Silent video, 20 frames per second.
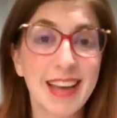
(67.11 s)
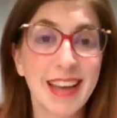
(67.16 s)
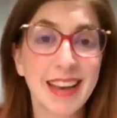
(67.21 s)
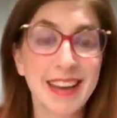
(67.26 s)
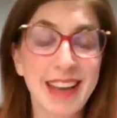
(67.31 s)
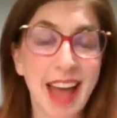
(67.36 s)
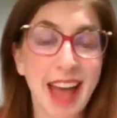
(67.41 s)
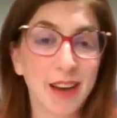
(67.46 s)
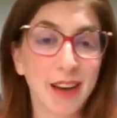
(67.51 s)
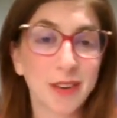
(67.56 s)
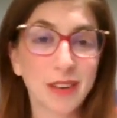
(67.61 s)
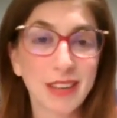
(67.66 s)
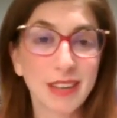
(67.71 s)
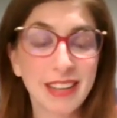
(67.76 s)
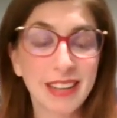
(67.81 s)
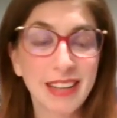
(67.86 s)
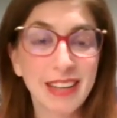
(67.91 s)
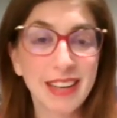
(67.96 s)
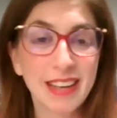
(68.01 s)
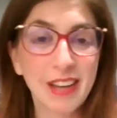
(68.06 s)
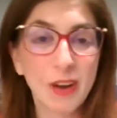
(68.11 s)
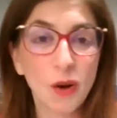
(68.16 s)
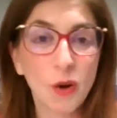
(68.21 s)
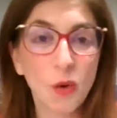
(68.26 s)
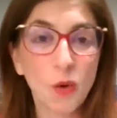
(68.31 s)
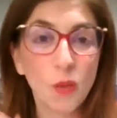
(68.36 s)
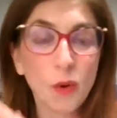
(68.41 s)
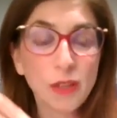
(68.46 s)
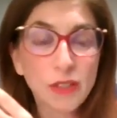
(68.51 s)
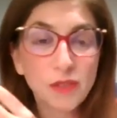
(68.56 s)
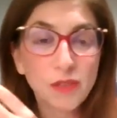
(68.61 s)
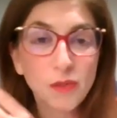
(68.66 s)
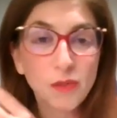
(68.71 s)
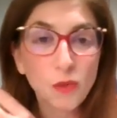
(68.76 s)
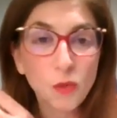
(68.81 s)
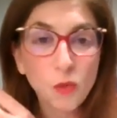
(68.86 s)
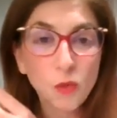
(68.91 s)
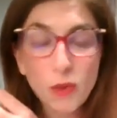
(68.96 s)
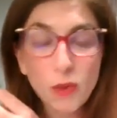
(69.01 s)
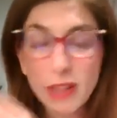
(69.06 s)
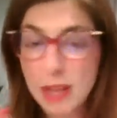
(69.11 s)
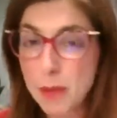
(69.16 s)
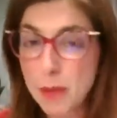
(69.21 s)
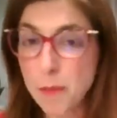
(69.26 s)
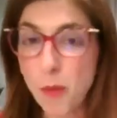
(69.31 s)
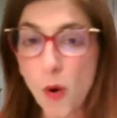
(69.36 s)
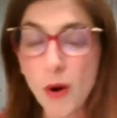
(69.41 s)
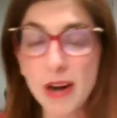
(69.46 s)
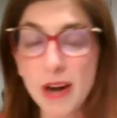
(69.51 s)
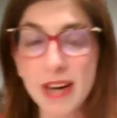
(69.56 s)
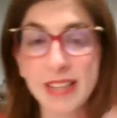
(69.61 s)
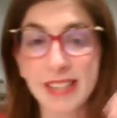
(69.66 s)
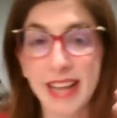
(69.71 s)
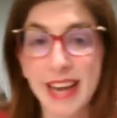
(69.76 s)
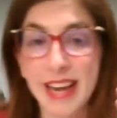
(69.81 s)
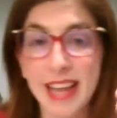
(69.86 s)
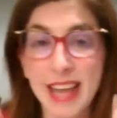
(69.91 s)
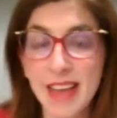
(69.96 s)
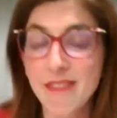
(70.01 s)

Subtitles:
Now, what's really important is that